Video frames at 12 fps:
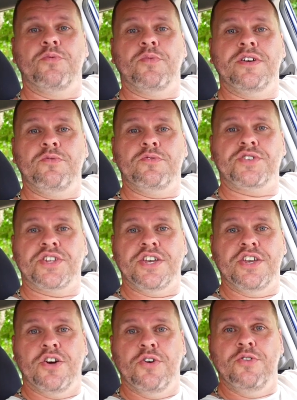We will
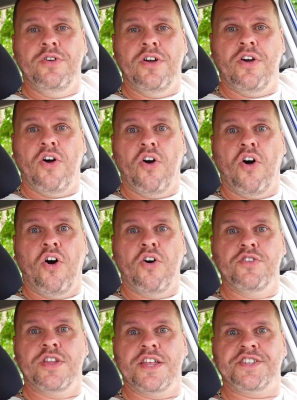see you
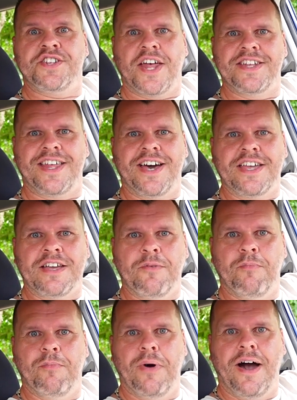on Sunday.
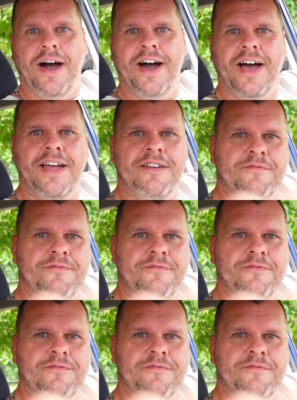Bye.